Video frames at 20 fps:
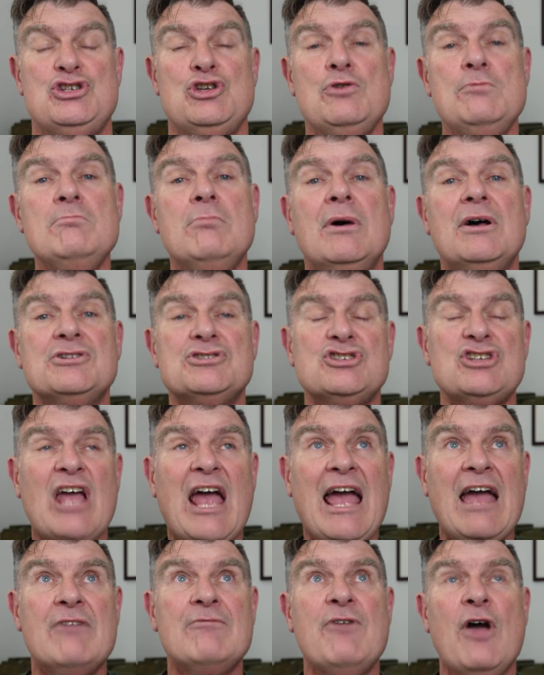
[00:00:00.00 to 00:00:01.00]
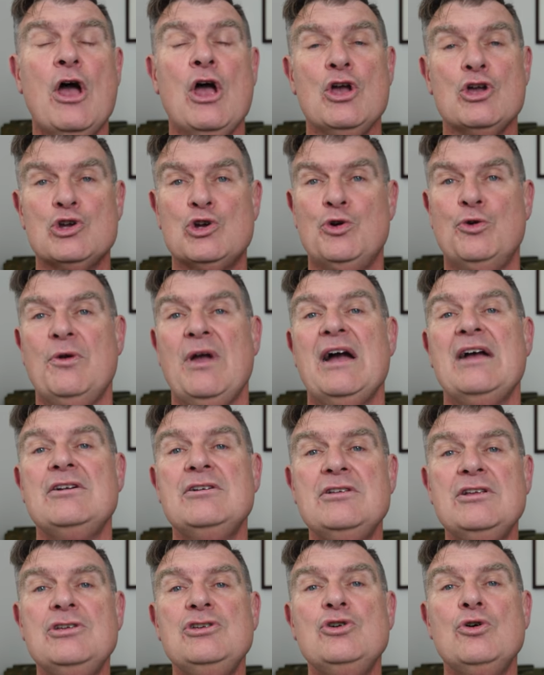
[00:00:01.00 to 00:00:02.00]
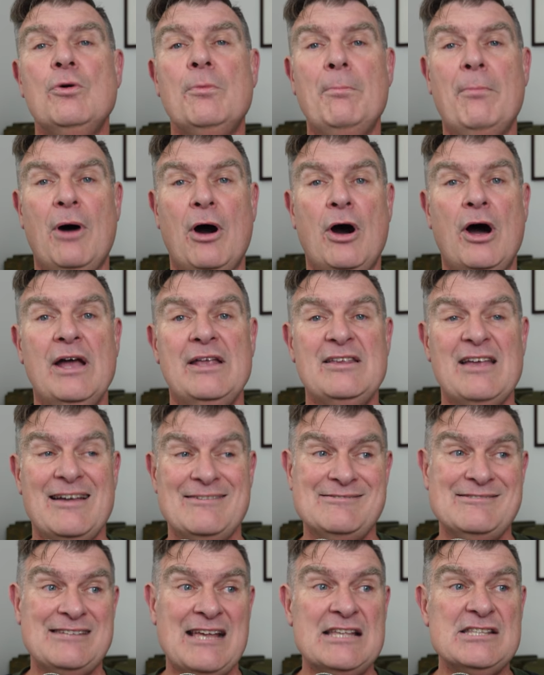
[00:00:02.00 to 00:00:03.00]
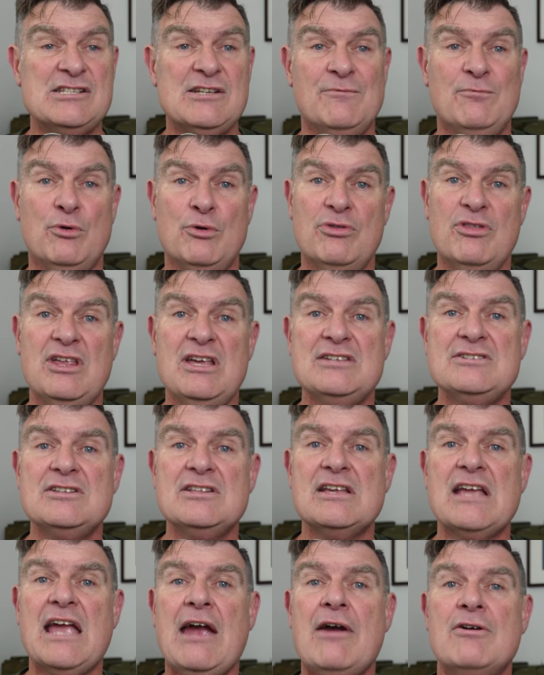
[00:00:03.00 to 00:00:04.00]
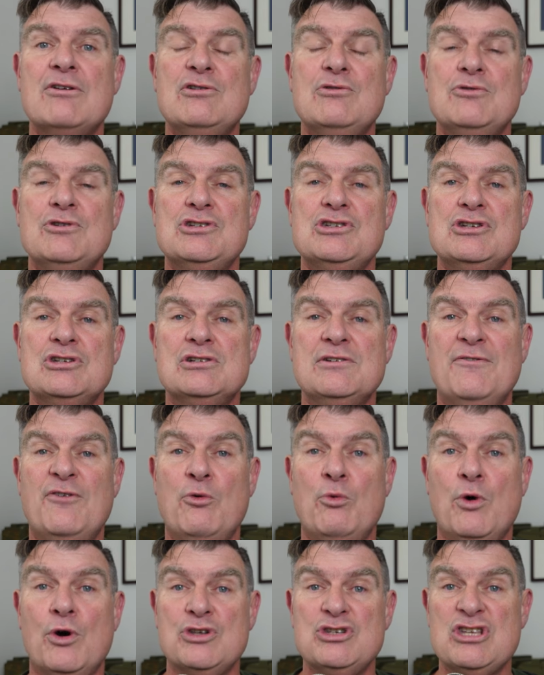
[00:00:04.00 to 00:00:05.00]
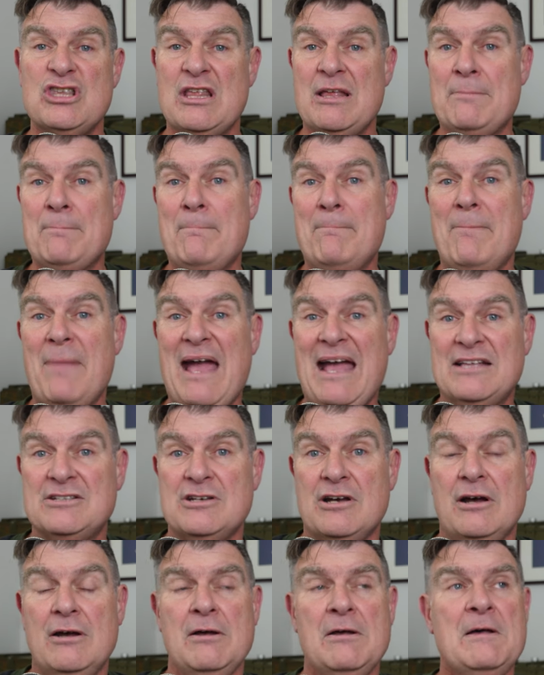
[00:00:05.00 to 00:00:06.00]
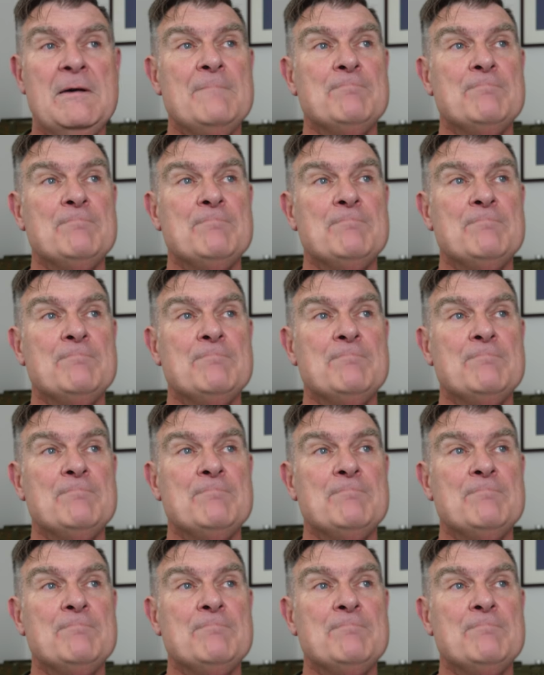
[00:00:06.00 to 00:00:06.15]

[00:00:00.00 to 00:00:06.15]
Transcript: You must have created in your mind a sense of, well, these are the characteristics of a watch that matter.